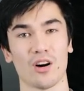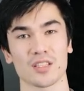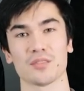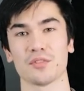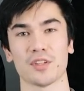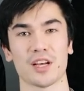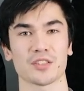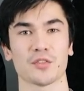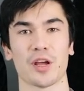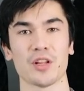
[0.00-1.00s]
awesome
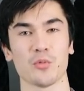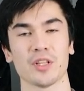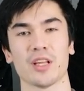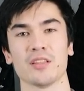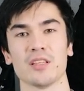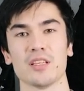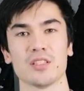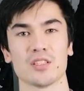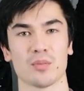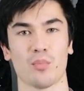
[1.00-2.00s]
flash for anyone that
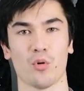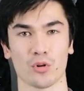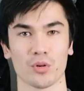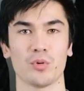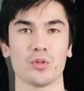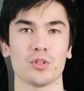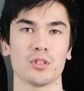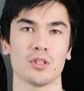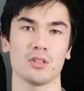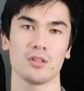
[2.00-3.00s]
needs
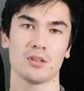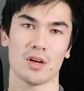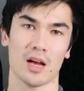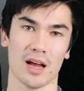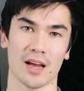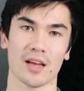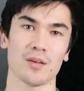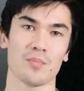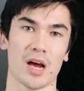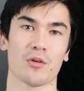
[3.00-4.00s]
portable,
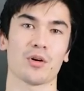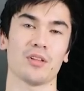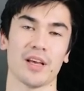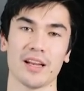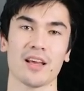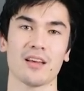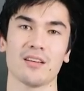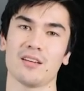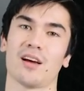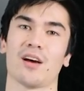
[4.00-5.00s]
high power lighting.